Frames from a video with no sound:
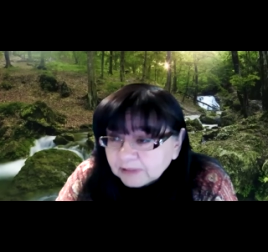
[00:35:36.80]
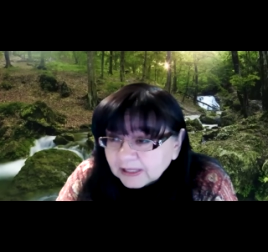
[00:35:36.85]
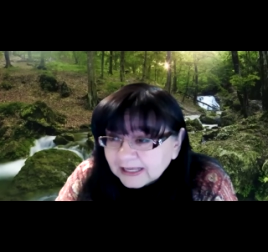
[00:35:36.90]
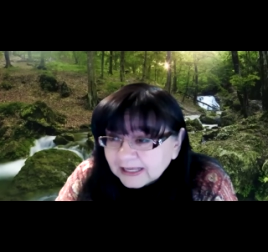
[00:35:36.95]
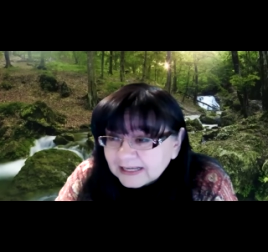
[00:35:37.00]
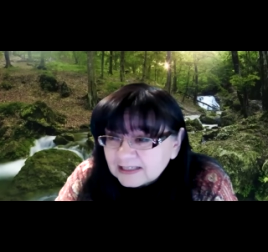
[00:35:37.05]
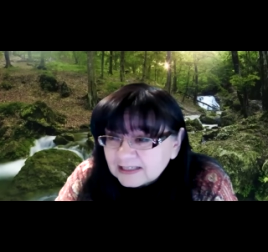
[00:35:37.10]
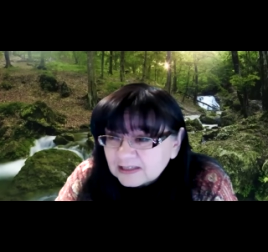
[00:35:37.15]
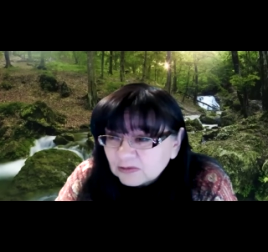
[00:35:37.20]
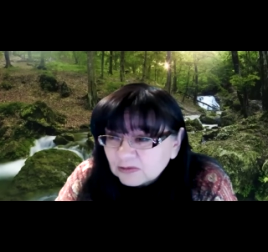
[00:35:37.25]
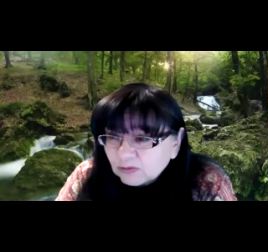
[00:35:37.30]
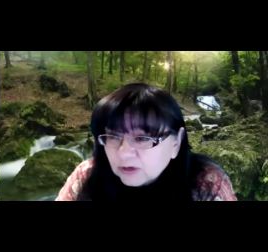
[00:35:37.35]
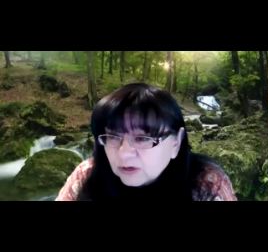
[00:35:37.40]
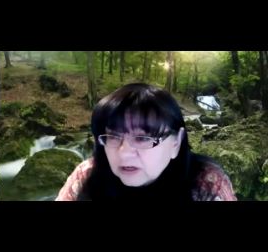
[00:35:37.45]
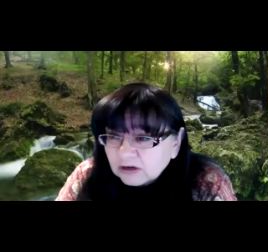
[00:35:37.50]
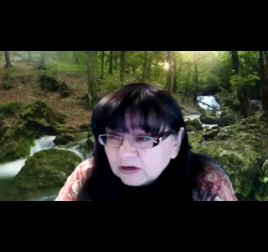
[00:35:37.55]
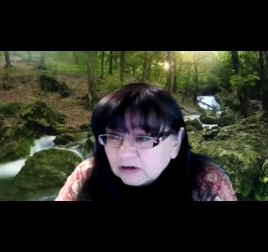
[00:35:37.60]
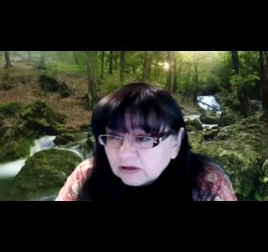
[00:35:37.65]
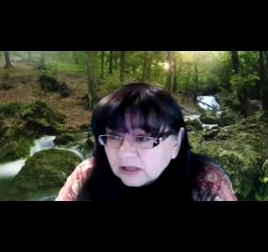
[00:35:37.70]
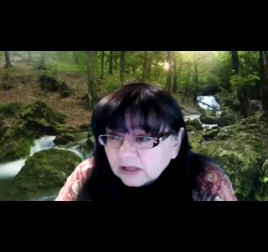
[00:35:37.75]
place where
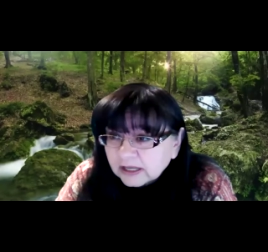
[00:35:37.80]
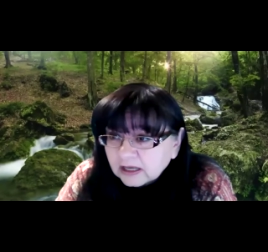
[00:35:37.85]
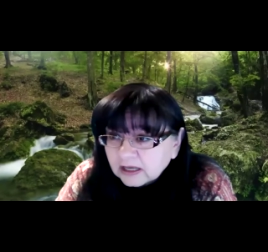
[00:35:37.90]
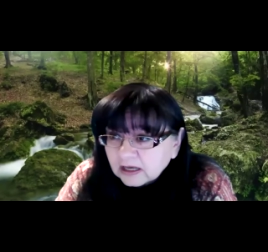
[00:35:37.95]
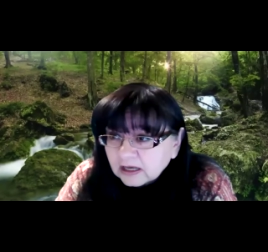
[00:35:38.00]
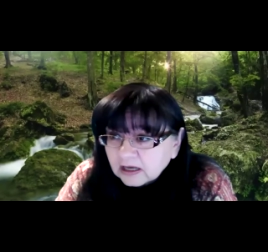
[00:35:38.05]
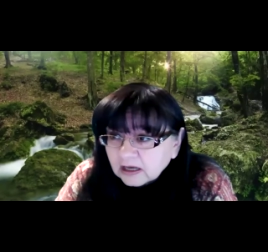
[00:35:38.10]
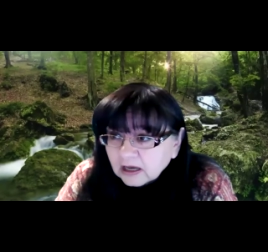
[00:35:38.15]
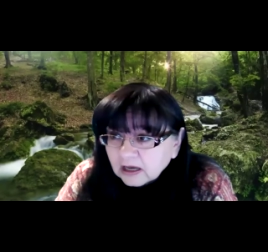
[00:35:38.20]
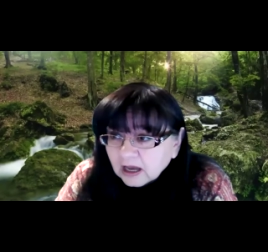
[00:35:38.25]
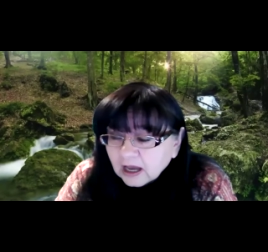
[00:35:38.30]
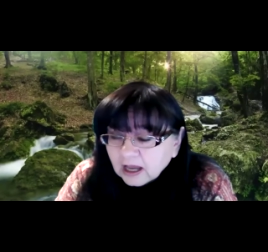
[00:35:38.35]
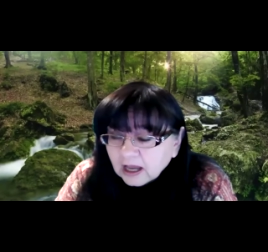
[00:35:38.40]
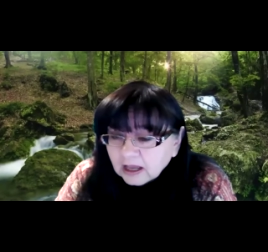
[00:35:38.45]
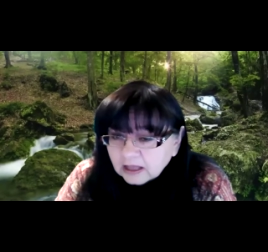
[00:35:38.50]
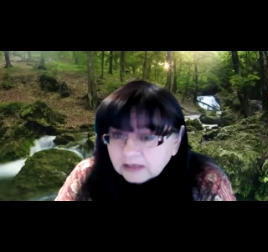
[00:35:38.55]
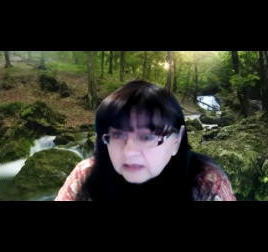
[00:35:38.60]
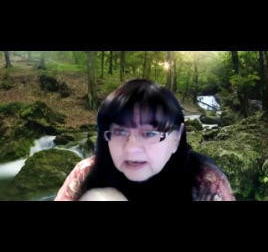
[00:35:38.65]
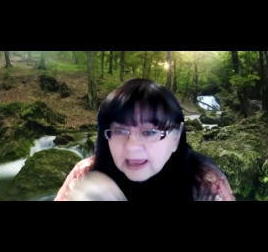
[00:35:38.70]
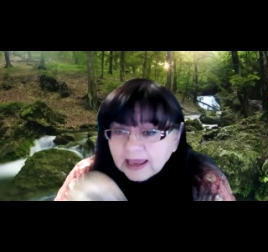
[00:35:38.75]
you're like,
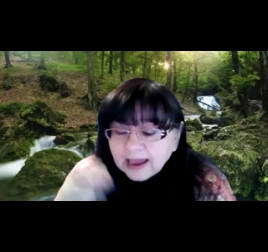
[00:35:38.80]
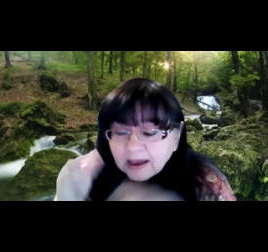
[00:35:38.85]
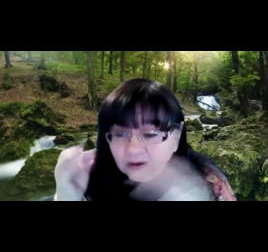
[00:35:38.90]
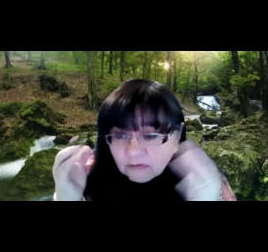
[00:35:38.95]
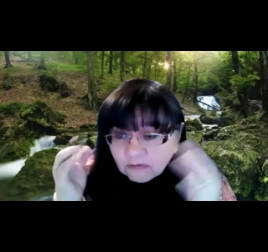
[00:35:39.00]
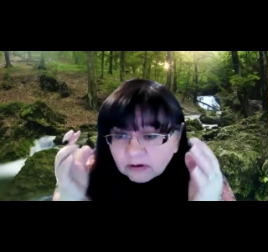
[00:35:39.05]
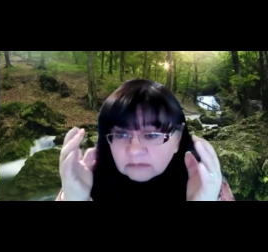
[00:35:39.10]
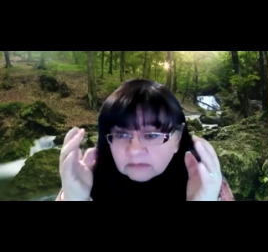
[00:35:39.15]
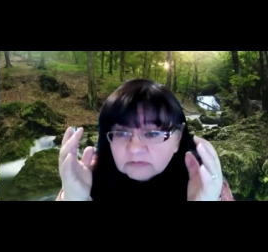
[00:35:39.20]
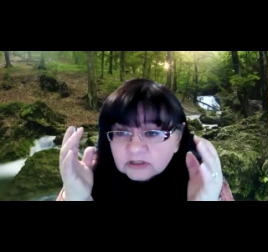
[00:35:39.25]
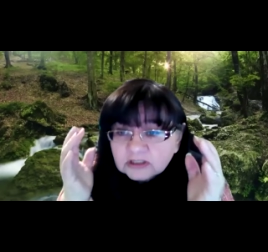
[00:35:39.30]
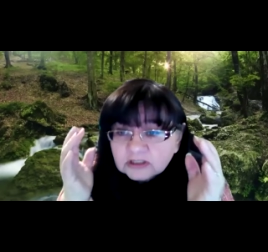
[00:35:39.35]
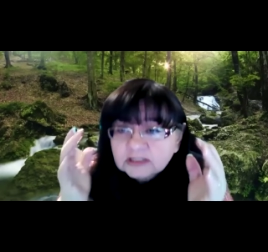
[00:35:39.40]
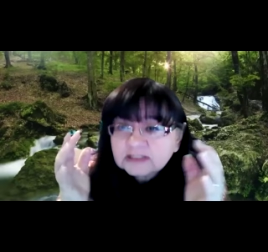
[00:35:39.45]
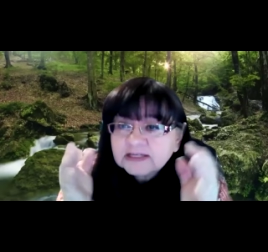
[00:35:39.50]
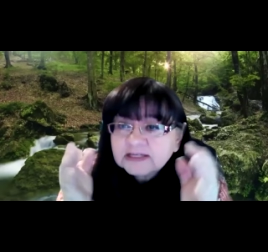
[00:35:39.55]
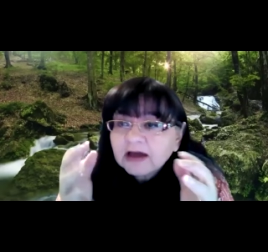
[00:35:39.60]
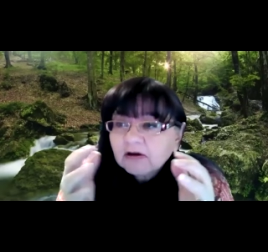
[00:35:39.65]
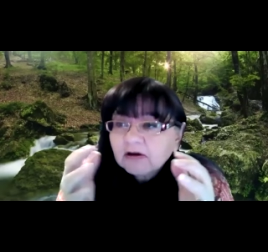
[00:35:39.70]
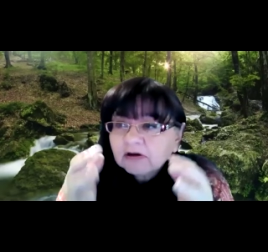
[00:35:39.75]
now I'm
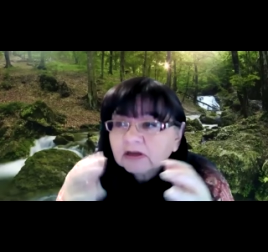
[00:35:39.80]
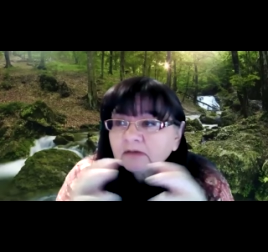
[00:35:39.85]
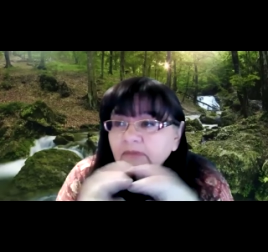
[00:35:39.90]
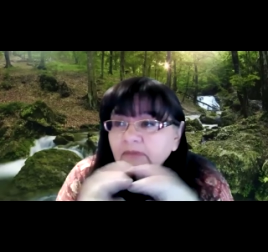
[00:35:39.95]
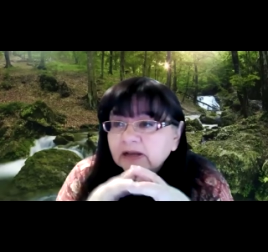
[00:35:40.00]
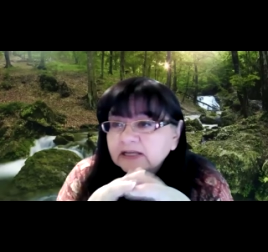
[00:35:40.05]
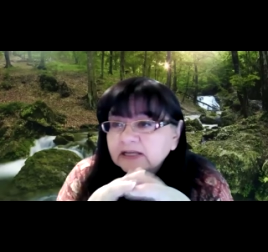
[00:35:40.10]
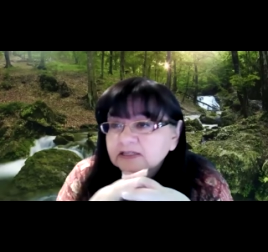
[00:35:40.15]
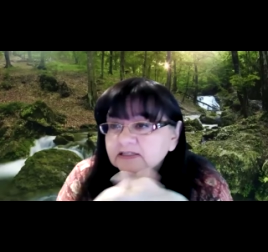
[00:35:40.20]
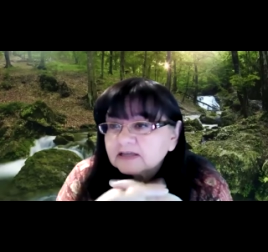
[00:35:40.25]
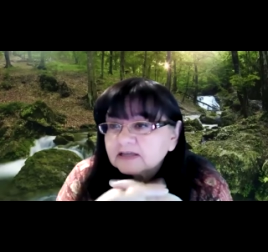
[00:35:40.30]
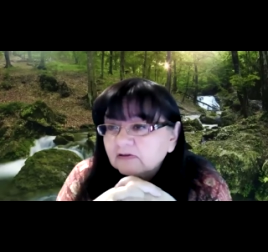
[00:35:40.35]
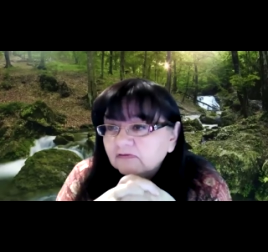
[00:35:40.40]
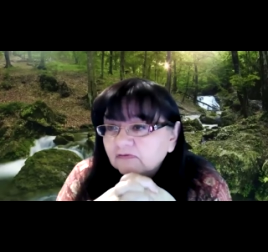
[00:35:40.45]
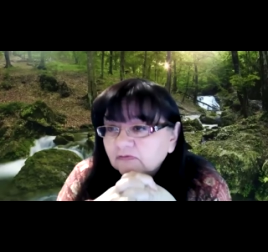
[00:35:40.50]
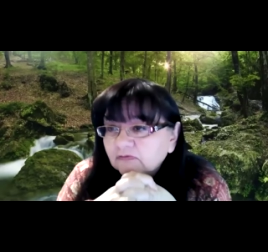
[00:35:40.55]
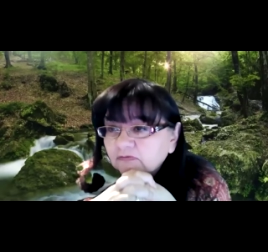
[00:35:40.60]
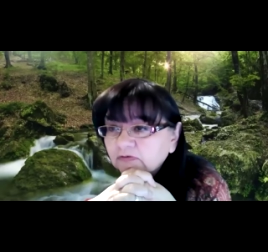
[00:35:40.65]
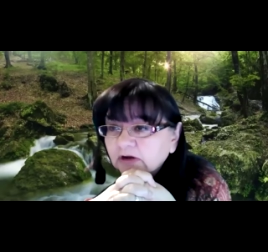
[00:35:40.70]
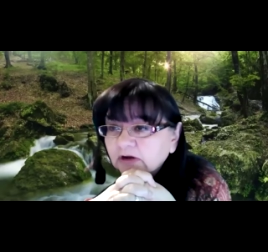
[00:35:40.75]
just doubting
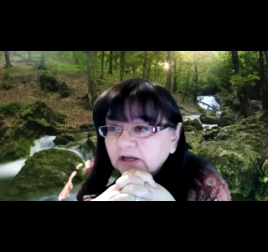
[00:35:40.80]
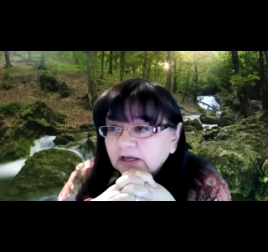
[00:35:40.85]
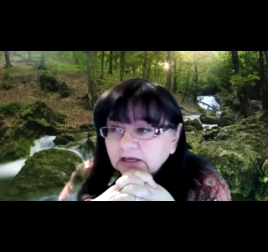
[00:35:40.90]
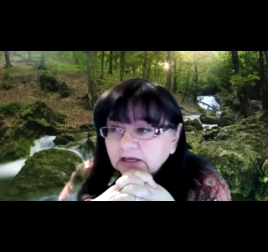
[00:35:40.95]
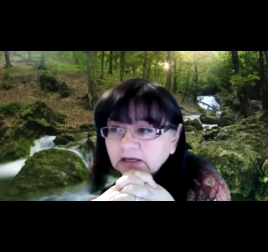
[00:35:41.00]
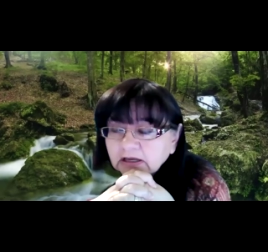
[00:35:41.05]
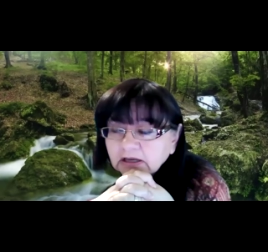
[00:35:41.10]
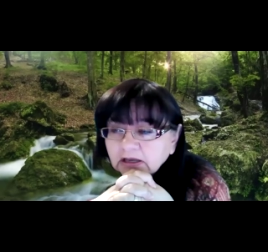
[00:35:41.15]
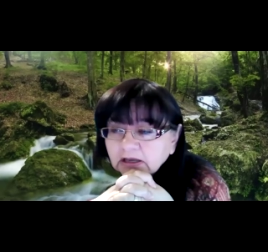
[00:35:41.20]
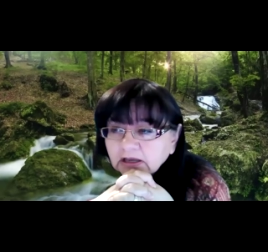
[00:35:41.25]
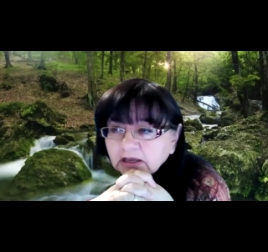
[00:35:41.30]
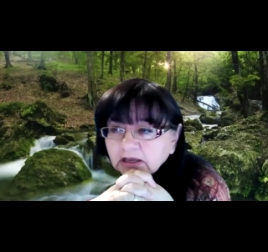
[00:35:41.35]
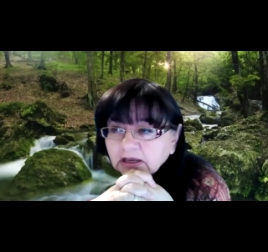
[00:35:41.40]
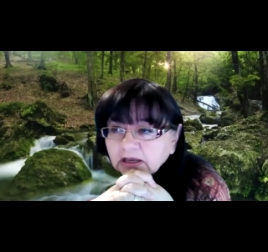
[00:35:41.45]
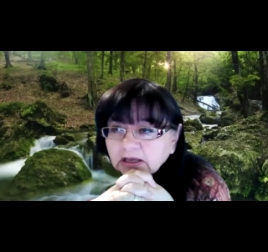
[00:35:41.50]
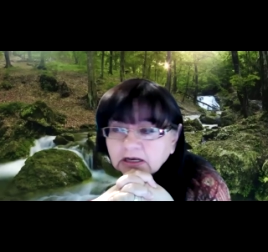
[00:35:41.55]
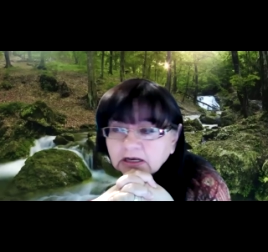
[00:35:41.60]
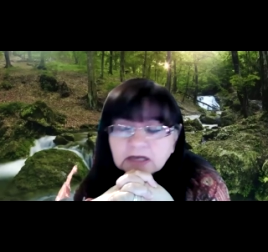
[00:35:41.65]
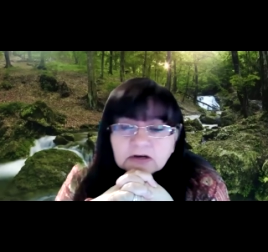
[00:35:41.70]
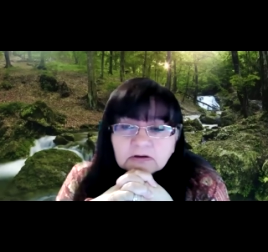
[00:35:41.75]
myself, right?
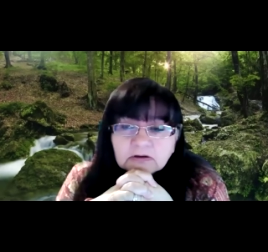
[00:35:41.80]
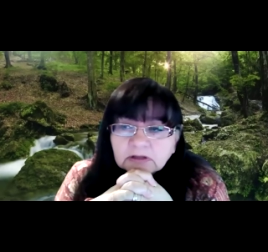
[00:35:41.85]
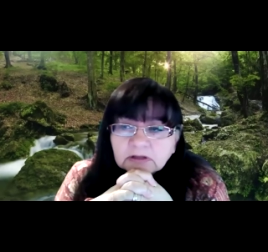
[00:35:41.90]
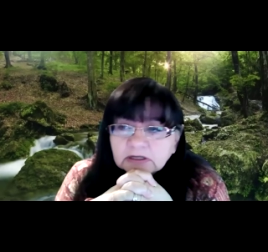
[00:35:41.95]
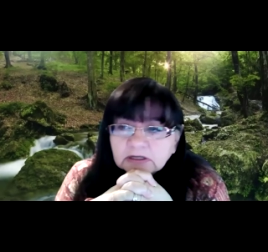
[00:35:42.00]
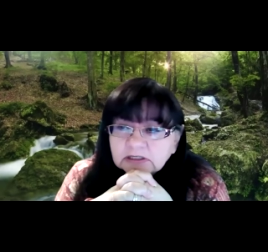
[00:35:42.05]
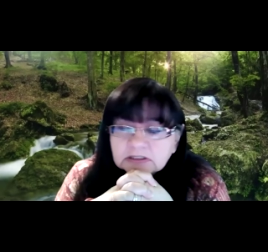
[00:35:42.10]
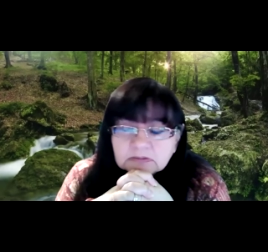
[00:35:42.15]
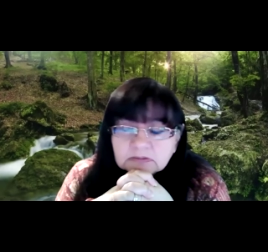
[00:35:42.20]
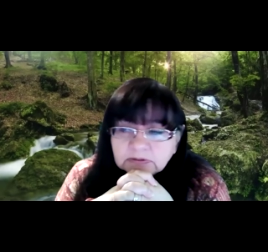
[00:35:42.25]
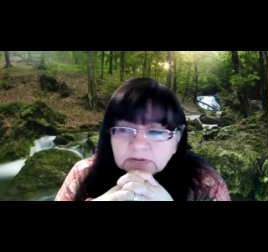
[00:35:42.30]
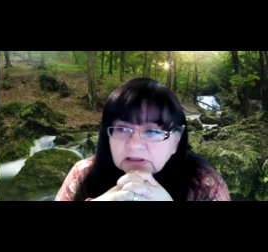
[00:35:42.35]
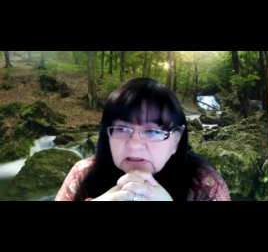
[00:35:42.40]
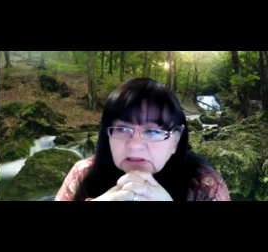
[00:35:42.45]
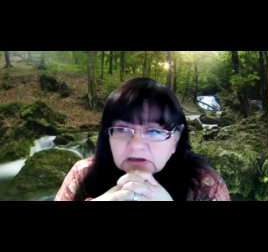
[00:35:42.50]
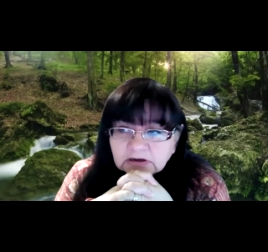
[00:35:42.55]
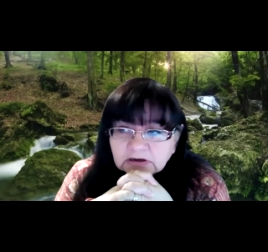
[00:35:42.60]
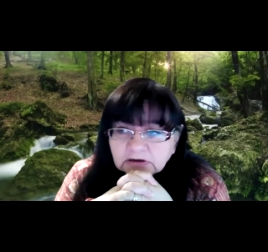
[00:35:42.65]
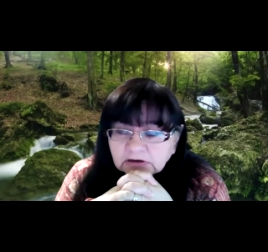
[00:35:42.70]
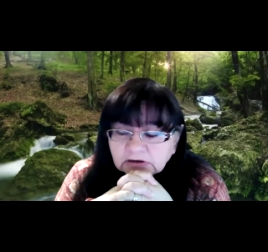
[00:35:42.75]
And I don't like to be
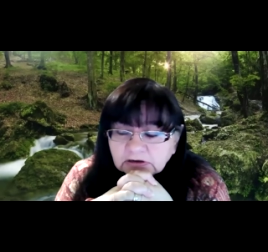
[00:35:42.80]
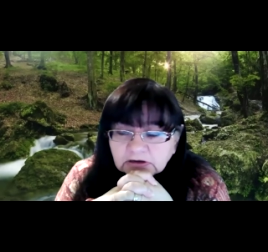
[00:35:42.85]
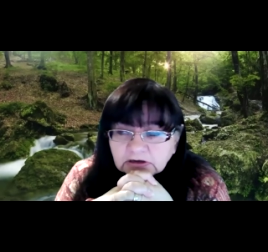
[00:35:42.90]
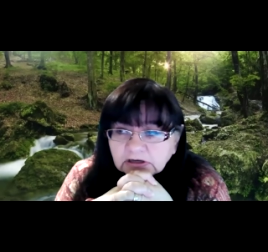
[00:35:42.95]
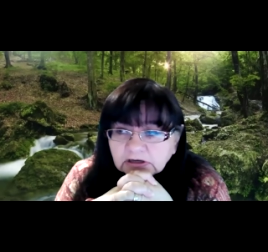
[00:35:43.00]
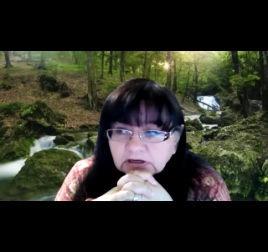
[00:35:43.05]
there.